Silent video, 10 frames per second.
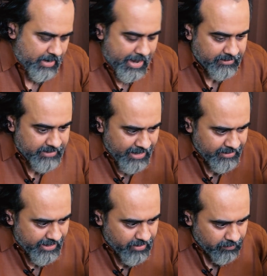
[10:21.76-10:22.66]
And that
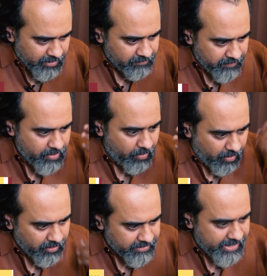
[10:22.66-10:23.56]
animal we
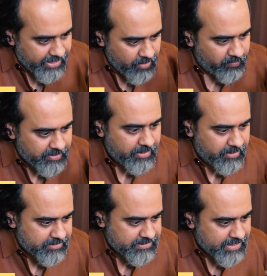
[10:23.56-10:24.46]
all carry within
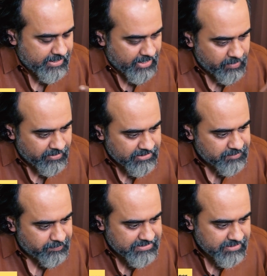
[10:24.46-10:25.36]
us. That animal
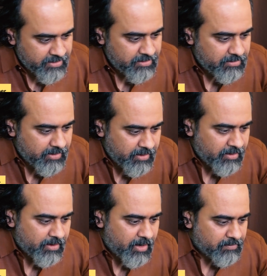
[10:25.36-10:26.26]
is present
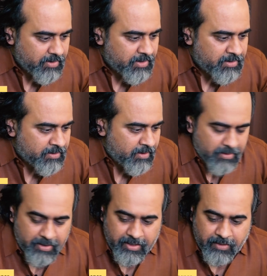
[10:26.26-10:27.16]
in our
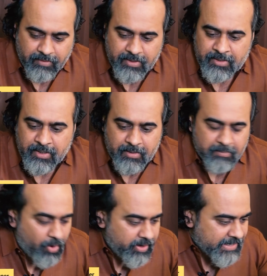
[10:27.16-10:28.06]

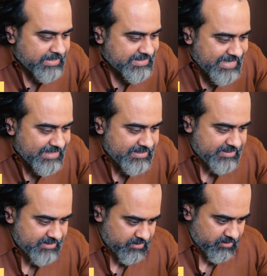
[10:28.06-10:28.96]
bodily
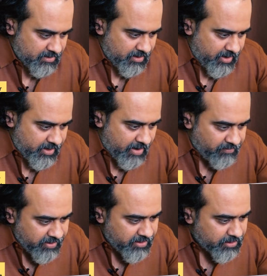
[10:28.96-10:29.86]
cells. In
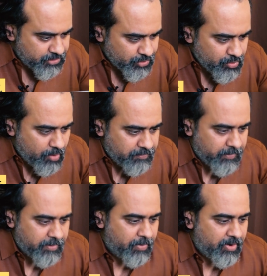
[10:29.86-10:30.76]
every tissue of
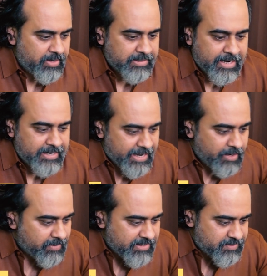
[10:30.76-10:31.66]
our body, that
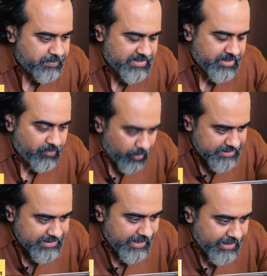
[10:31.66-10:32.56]
animal is present. What
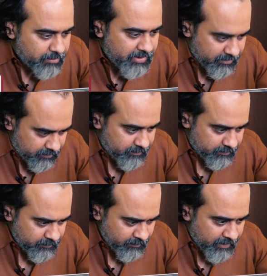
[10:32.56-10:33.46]
is that animal?
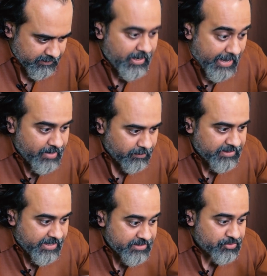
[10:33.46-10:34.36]
The animal
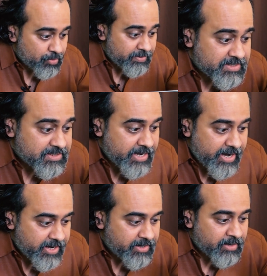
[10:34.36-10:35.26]
that is to be
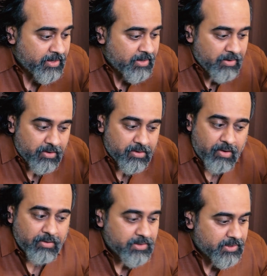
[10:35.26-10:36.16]
slayed or
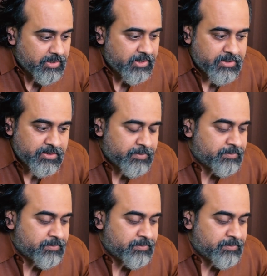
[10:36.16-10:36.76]
conquered